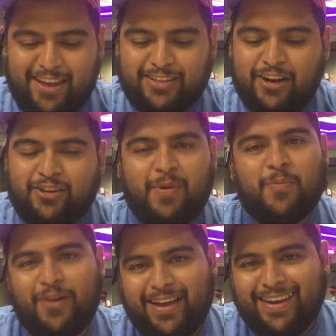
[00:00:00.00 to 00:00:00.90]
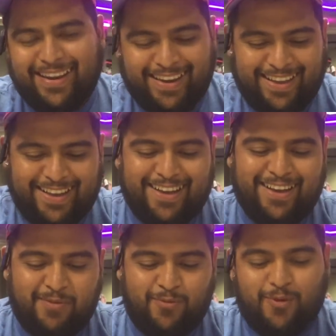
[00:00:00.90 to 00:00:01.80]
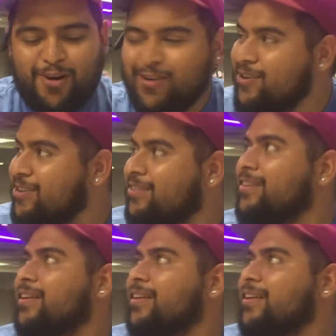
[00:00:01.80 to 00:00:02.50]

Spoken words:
Yeah, shout out to my boy Eddie, Raul,